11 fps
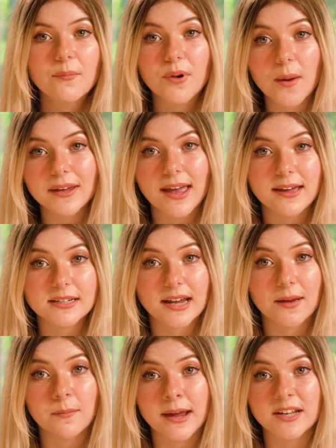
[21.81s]
Propaganda
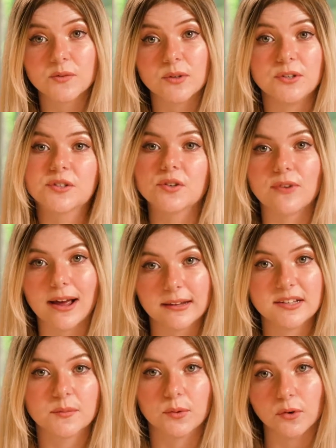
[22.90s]
campaigns were used to
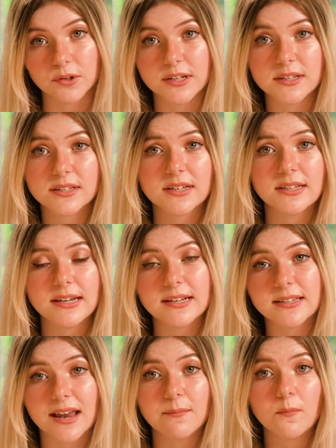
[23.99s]
rally supporters, to the
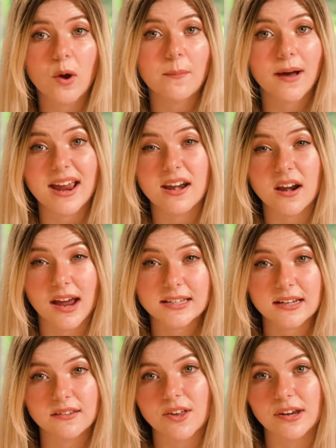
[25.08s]
extent whereby in
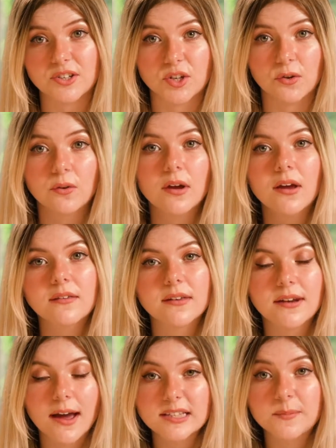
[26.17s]
1932, the
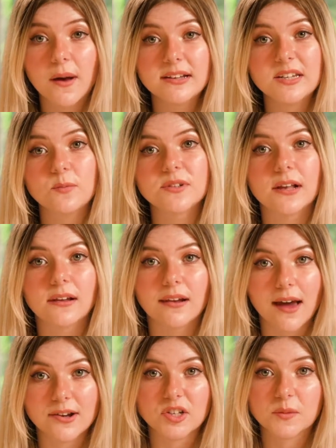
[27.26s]
Nazi Party was the
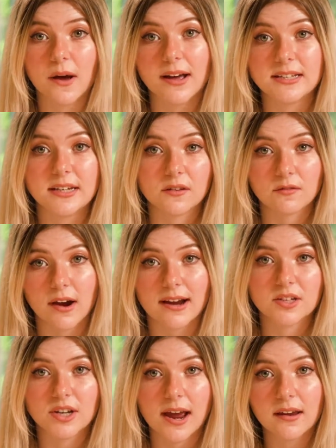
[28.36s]
largest party in the
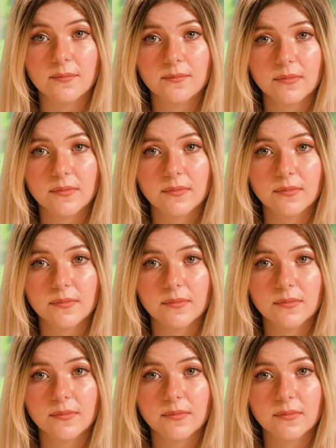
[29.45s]
Reichstag.